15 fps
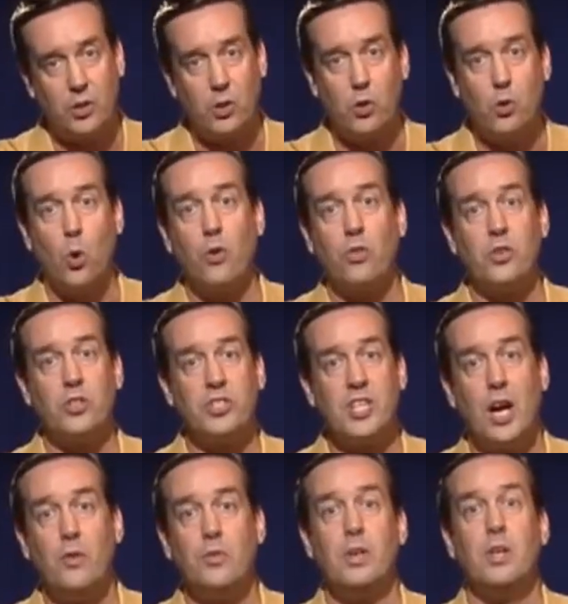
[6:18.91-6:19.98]
to the north or
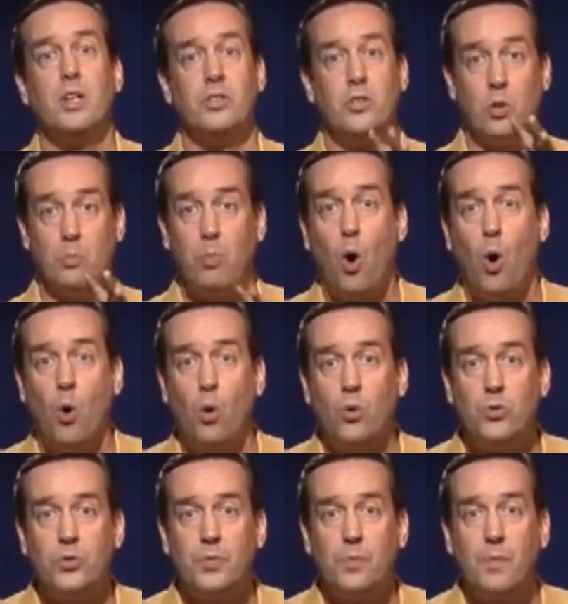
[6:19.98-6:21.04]
south, to the
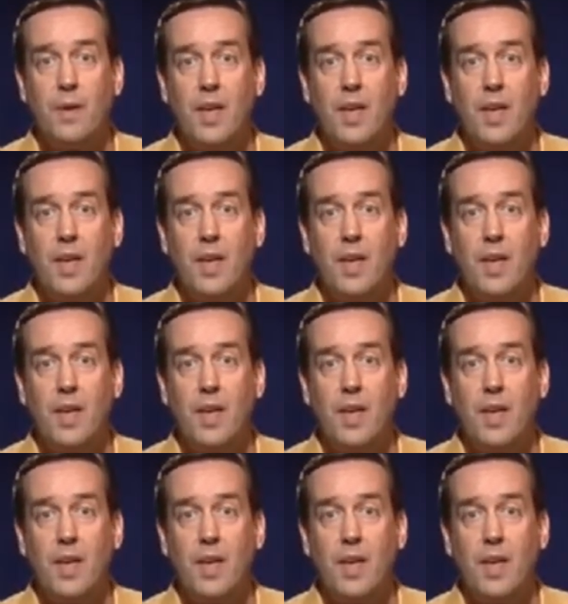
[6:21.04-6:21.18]
poles,